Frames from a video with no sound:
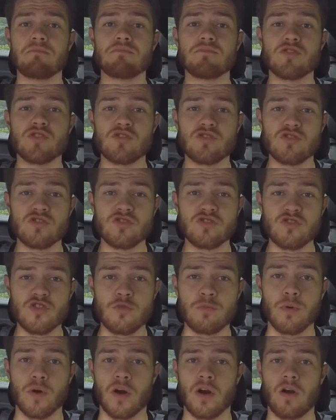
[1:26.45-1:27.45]

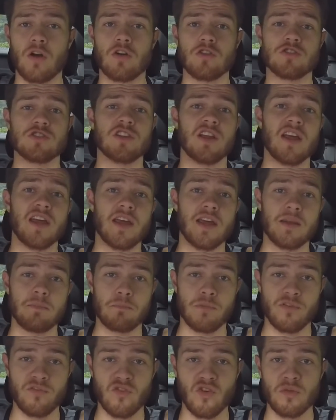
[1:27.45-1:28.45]
supercar slaying
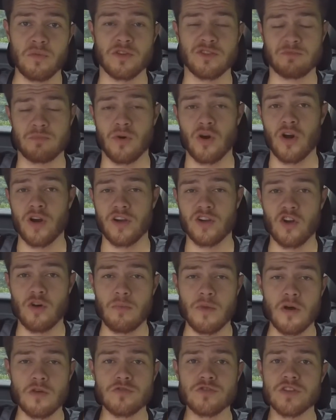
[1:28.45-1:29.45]
performance bargain
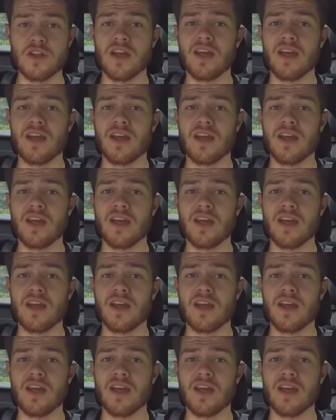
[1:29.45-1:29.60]
almost.